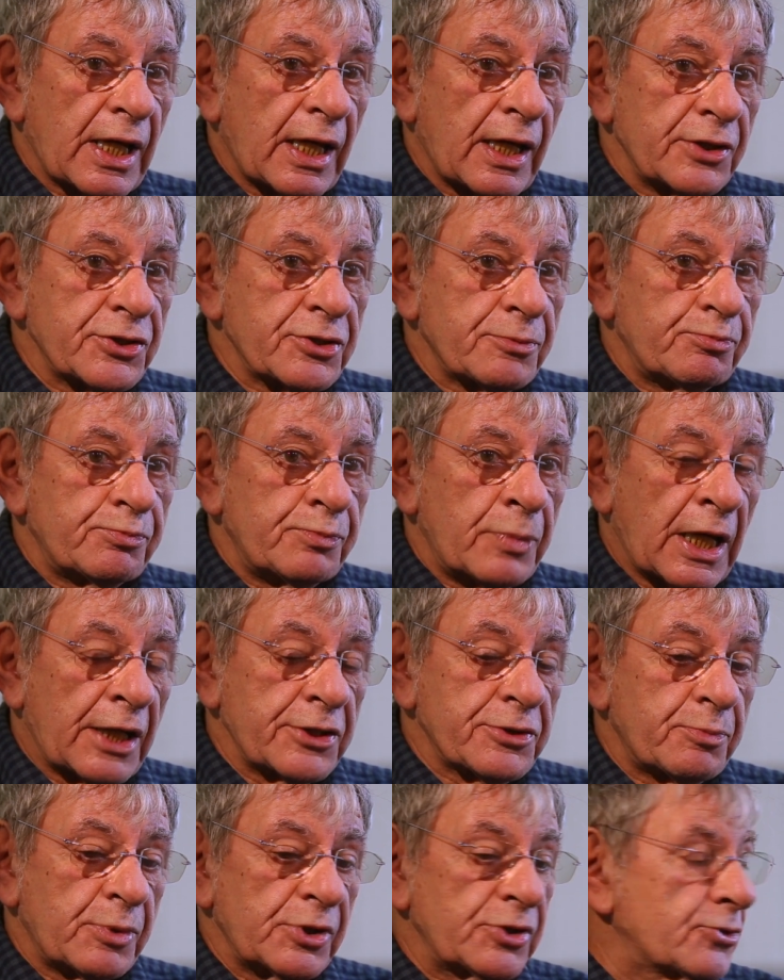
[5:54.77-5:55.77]

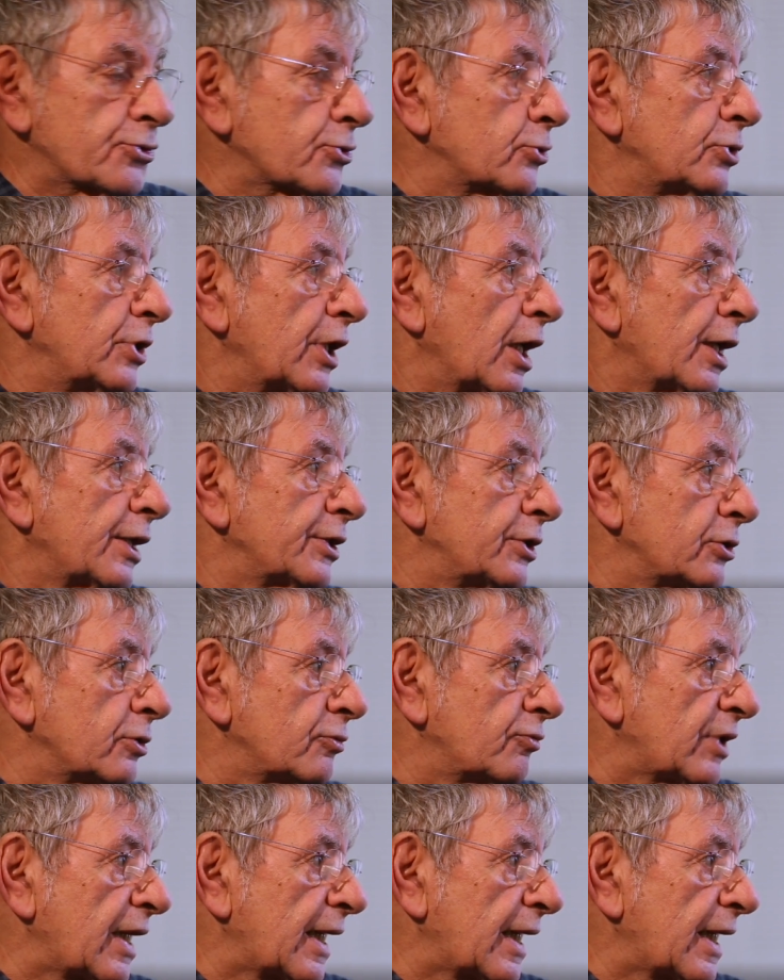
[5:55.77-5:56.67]
has been through the idea of